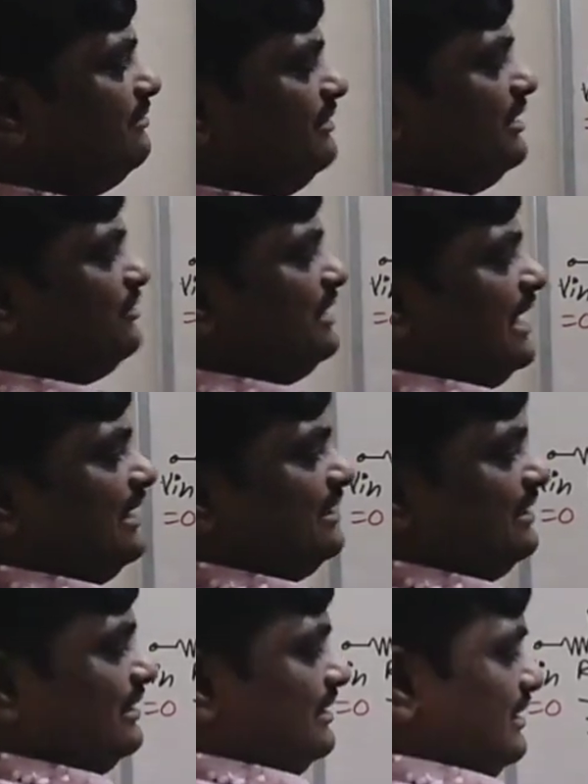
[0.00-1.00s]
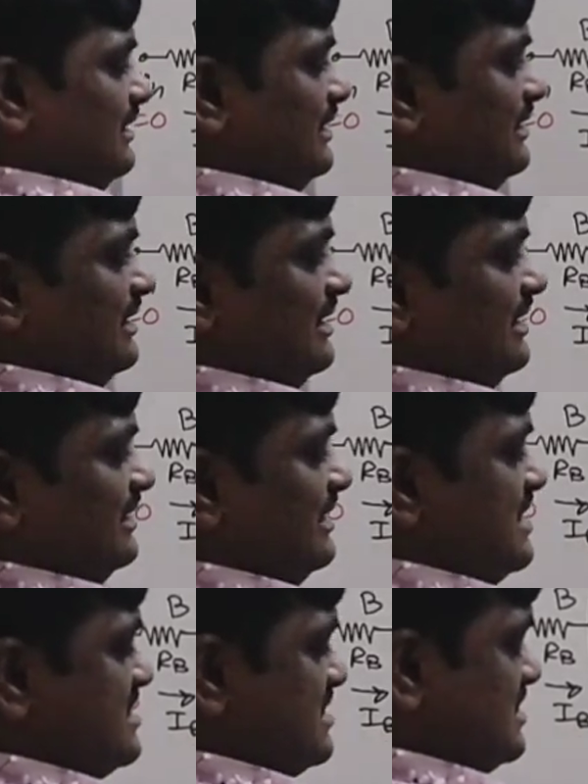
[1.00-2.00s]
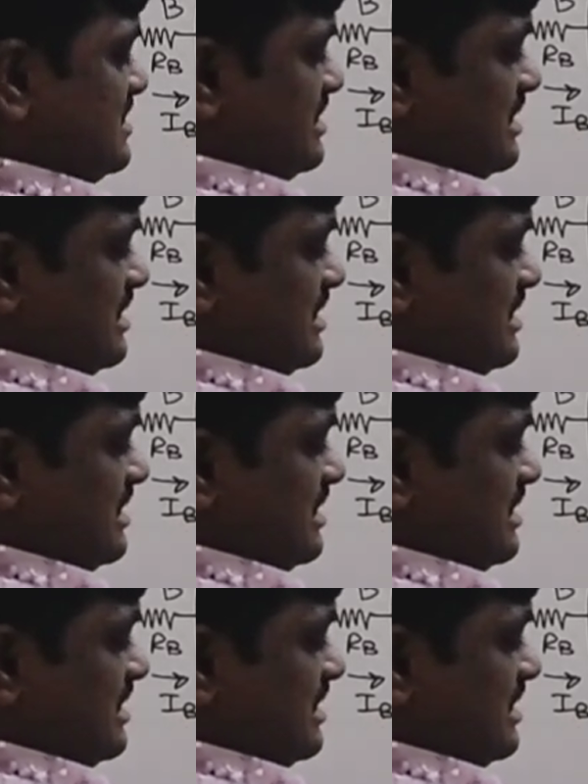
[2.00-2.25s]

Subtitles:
we know that in this